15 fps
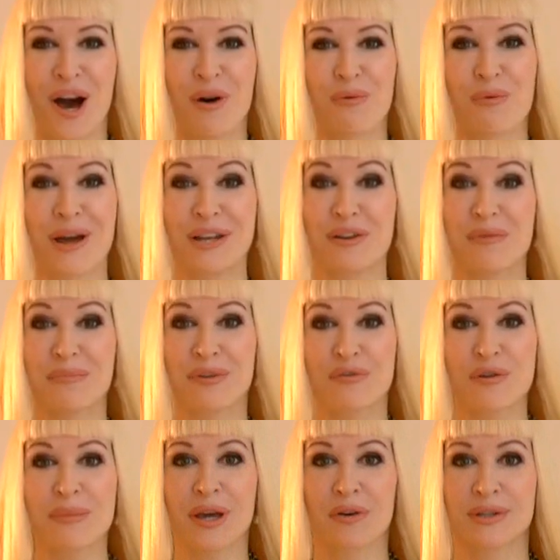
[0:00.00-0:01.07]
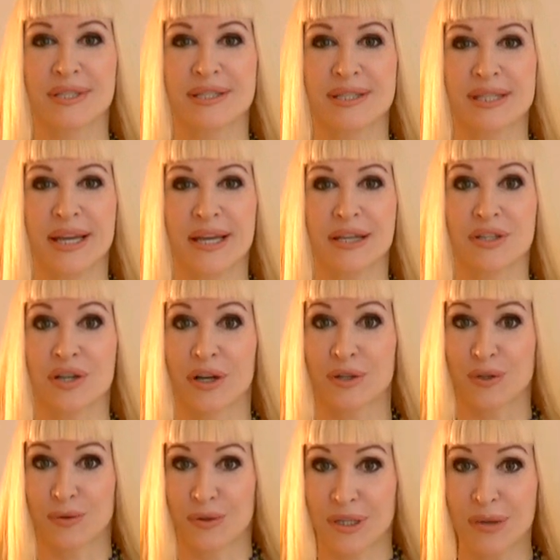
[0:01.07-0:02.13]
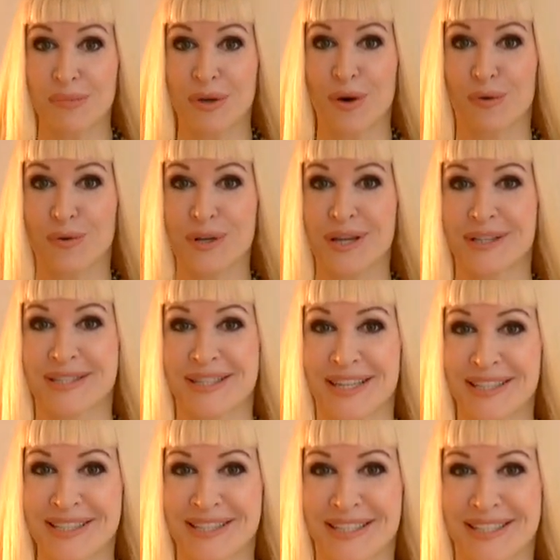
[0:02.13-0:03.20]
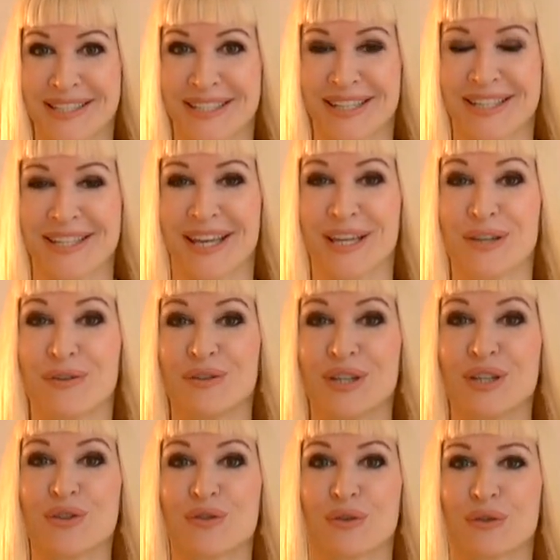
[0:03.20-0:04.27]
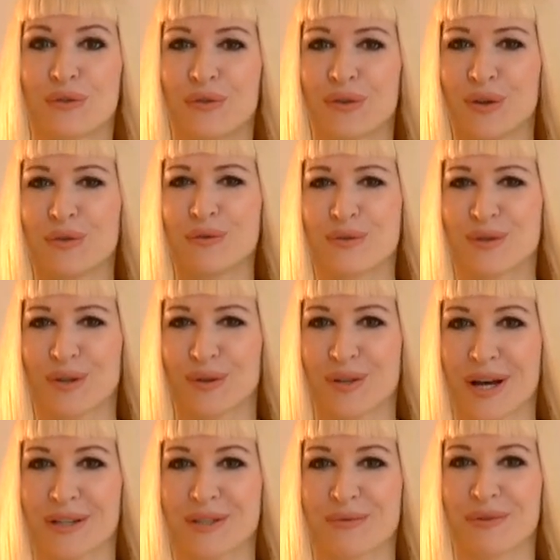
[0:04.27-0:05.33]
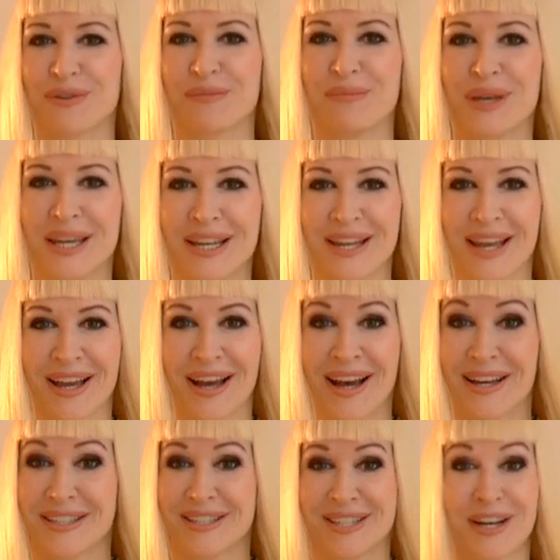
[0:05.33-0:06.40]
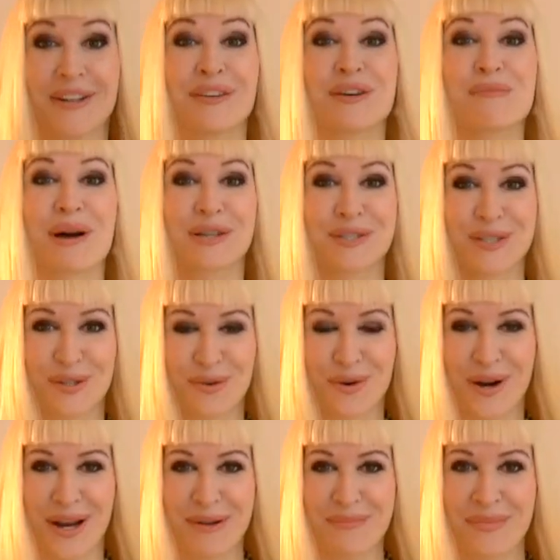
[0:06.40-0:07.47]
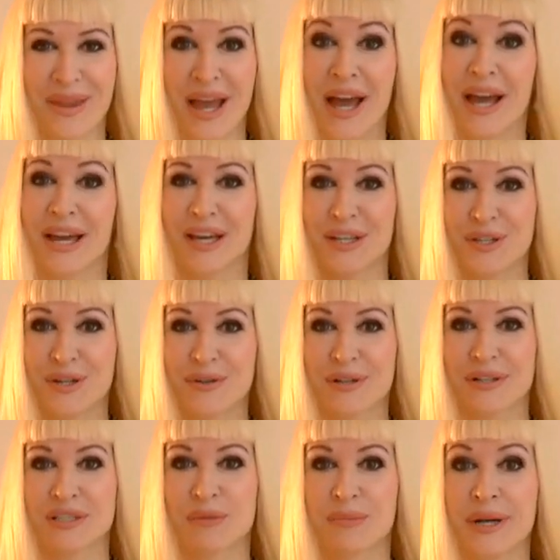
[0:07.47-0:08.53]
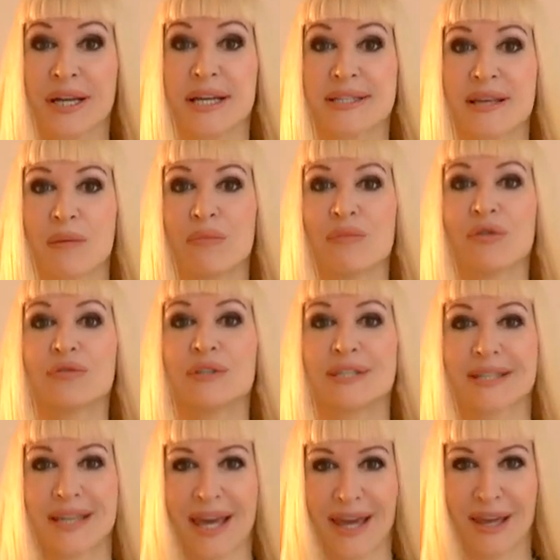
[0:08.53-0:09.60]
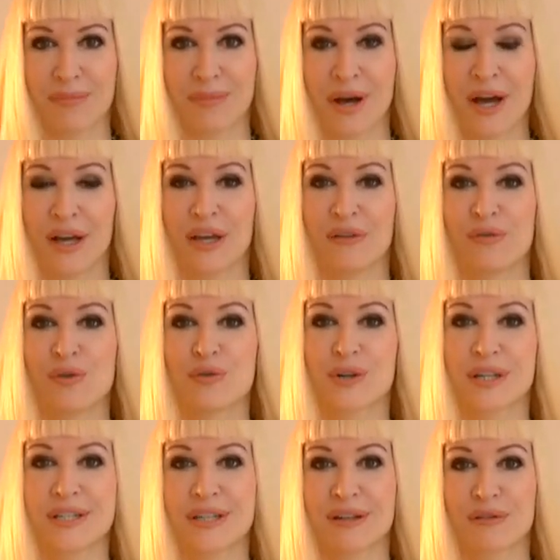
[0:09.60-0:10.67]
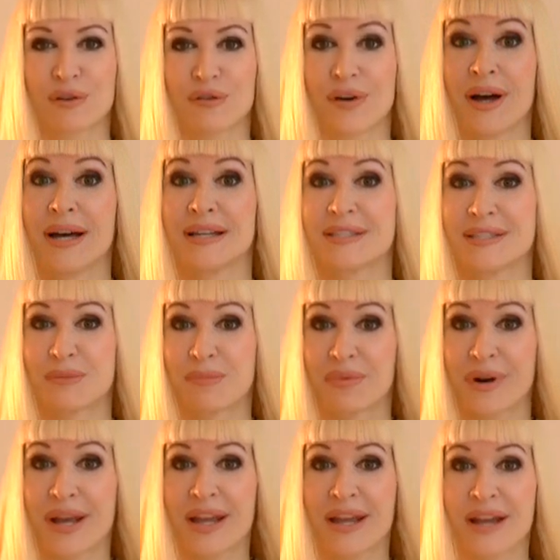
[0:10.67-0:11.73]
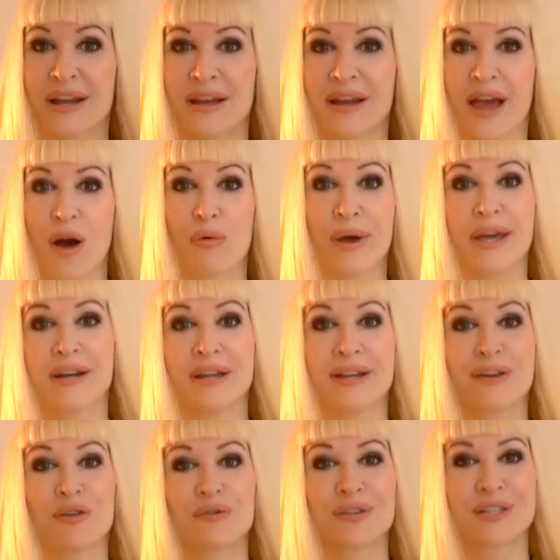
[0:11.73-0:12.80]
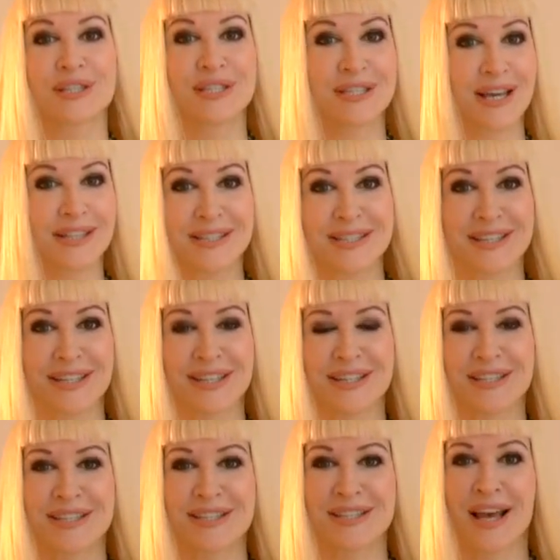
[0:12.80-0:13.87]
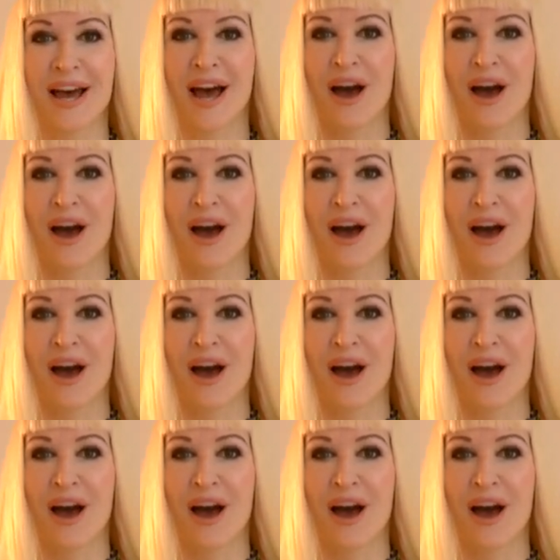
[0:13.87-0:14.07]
when you're performing on stage, to keep your audience interested, you need to infuse your dance with meaning, tell them a story. Eternal Spring is a moodscape evocative of spring, awakening of the senses,